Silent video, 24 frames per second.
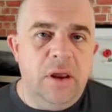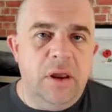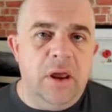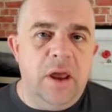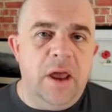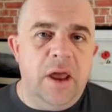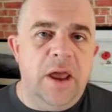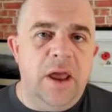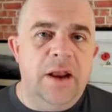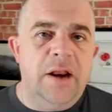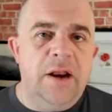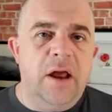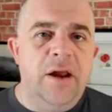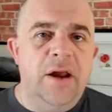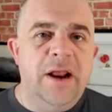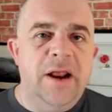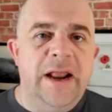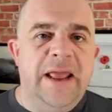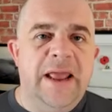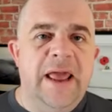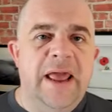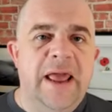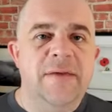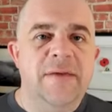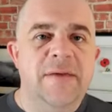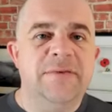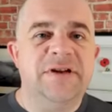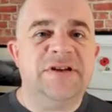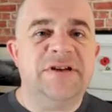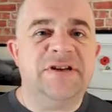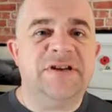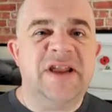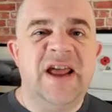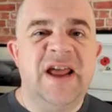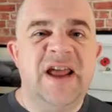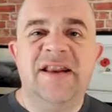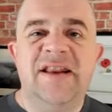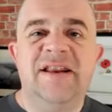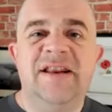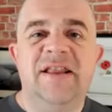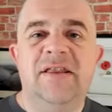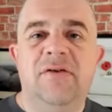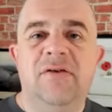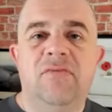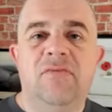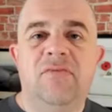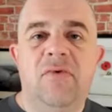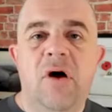and I'm going to get him to stand in
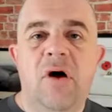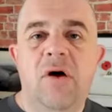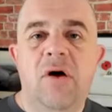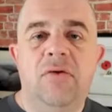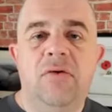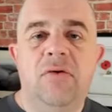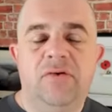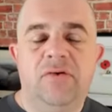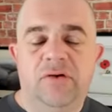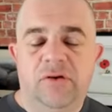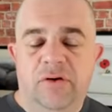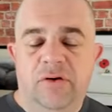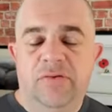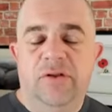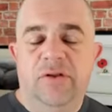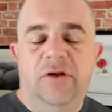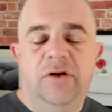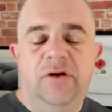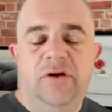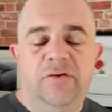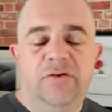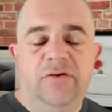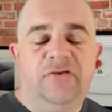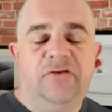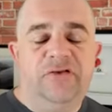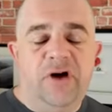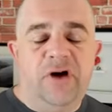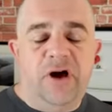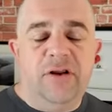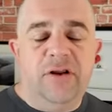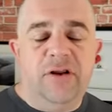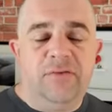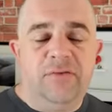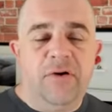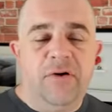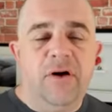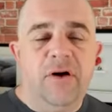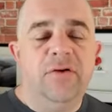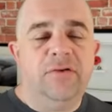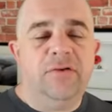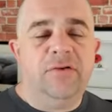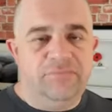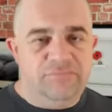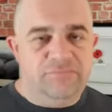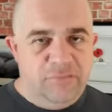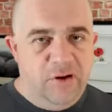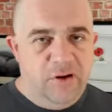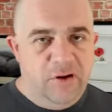the road, on the side of the road,
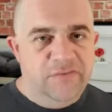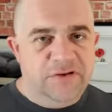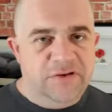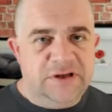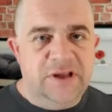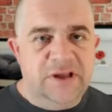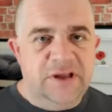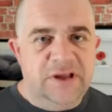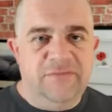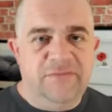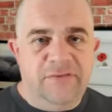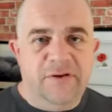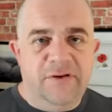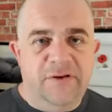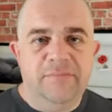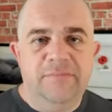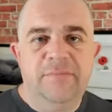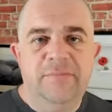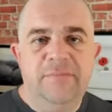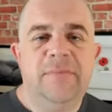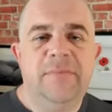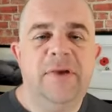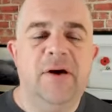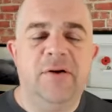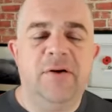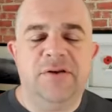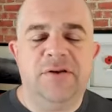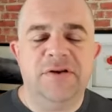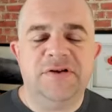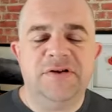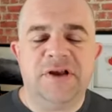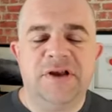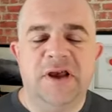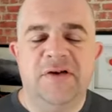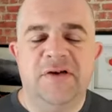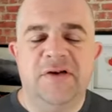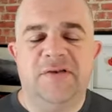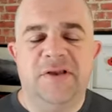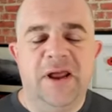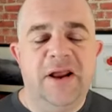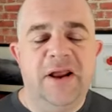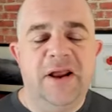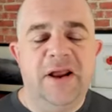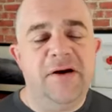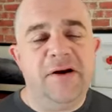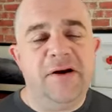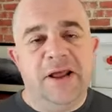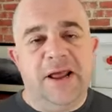obviously, for health and safety, and
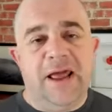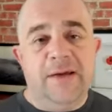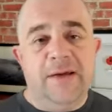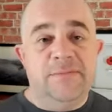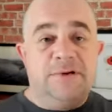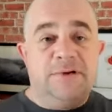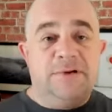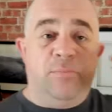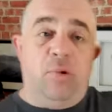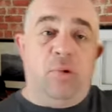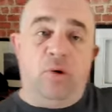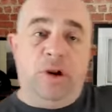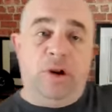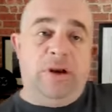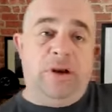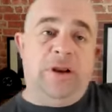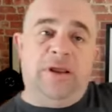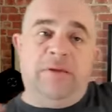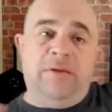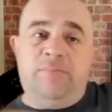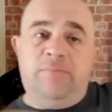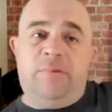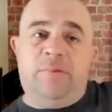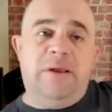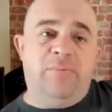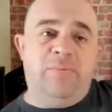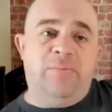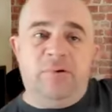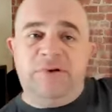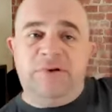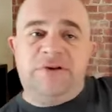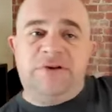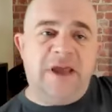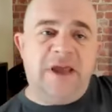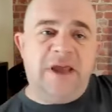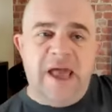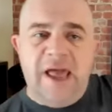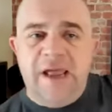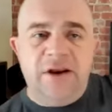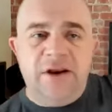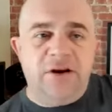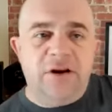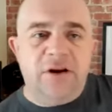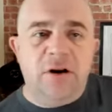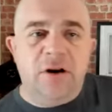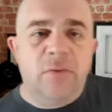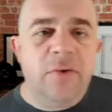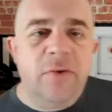I'm going to get him to point people and say, hey, you
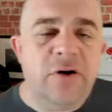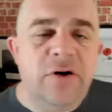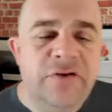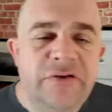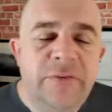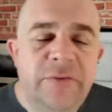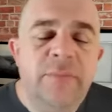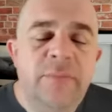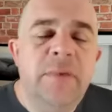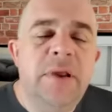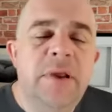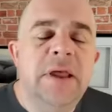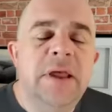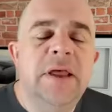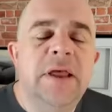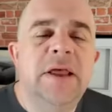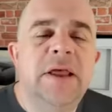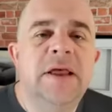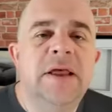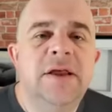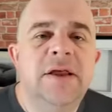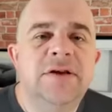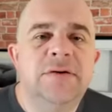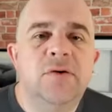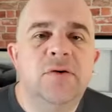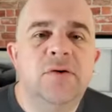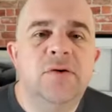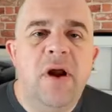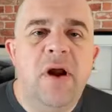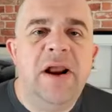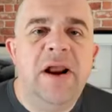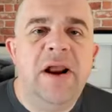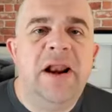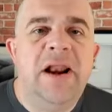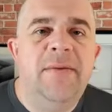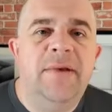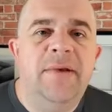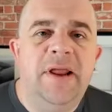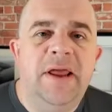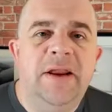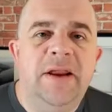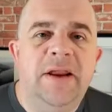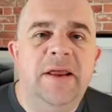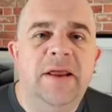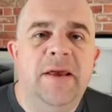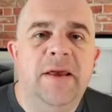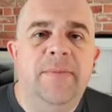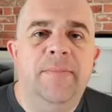know, we've got some great lemonade
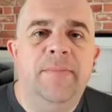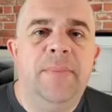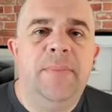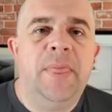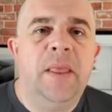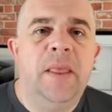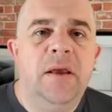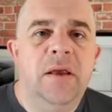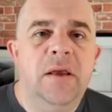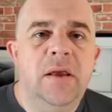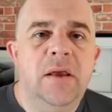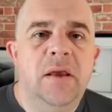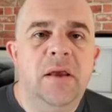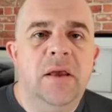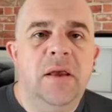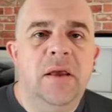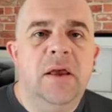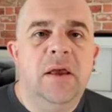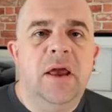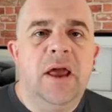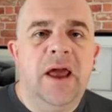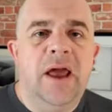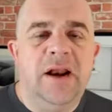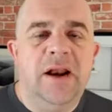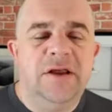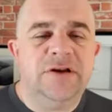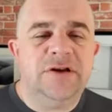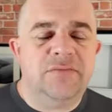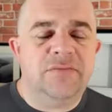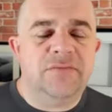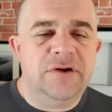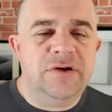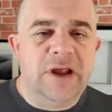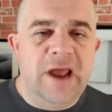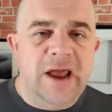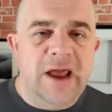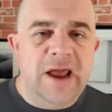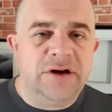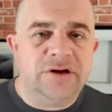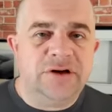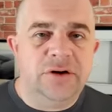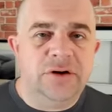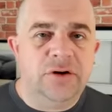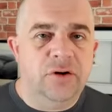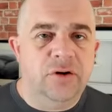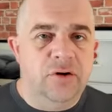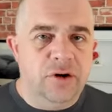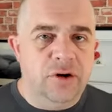here. And as a
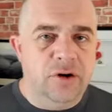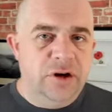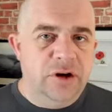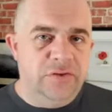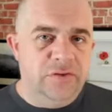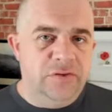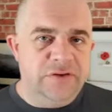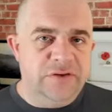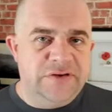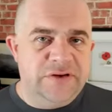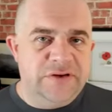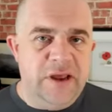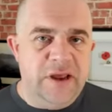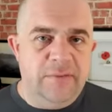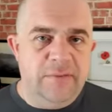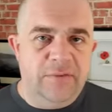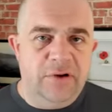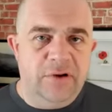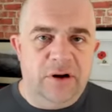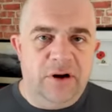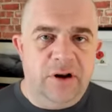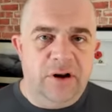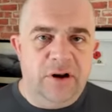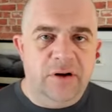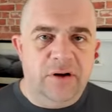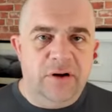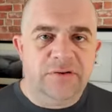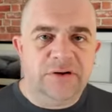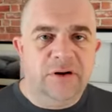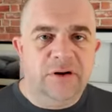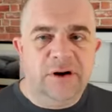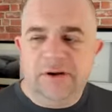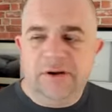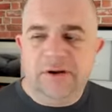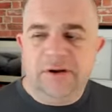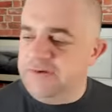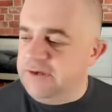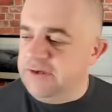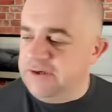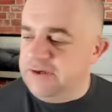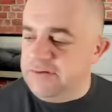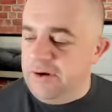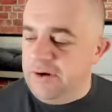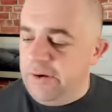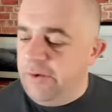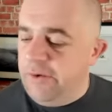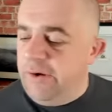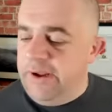reaction, you're going to do the same. You're going to go to your little
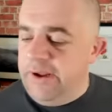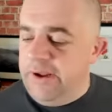sister and go, oi,